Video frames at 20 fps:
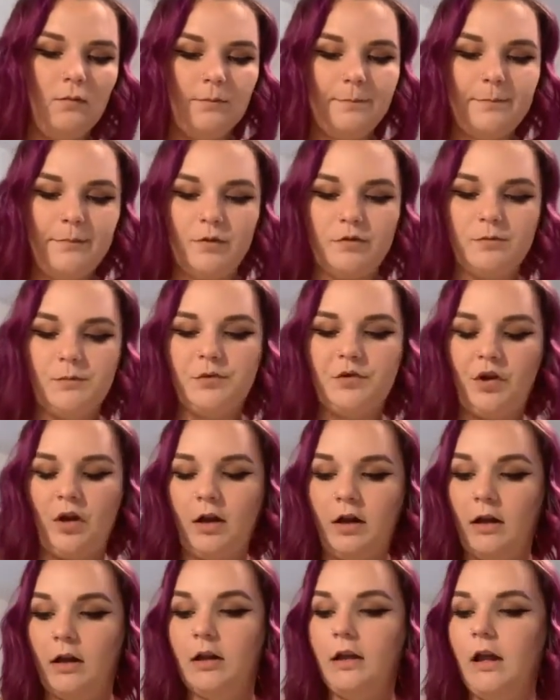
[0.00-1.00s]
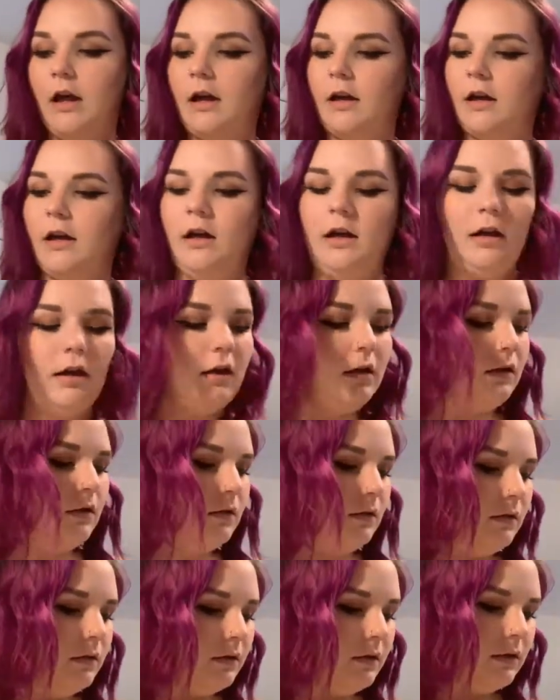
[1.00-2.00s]
Boom shakalaka.
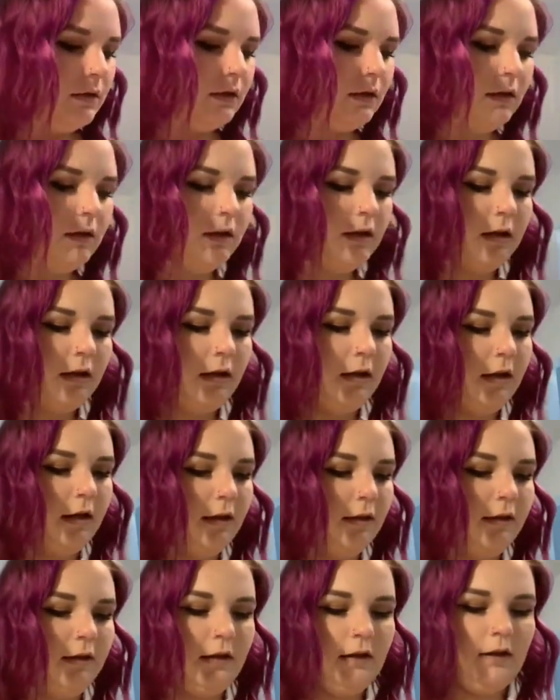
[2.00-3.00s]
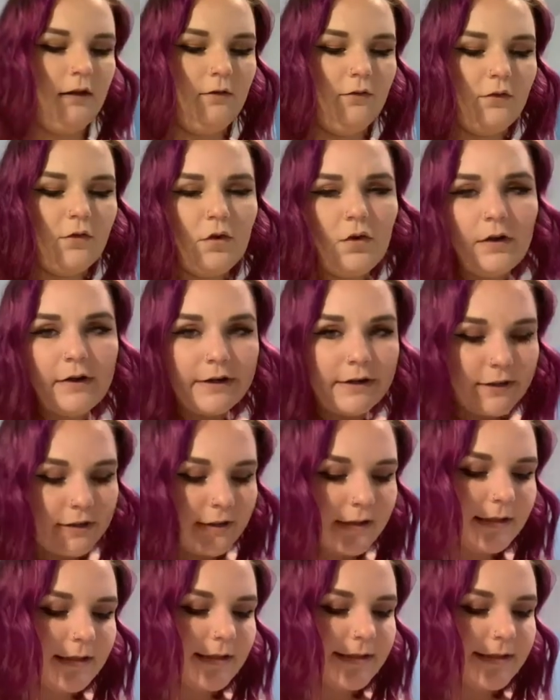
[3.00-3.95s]
And then of course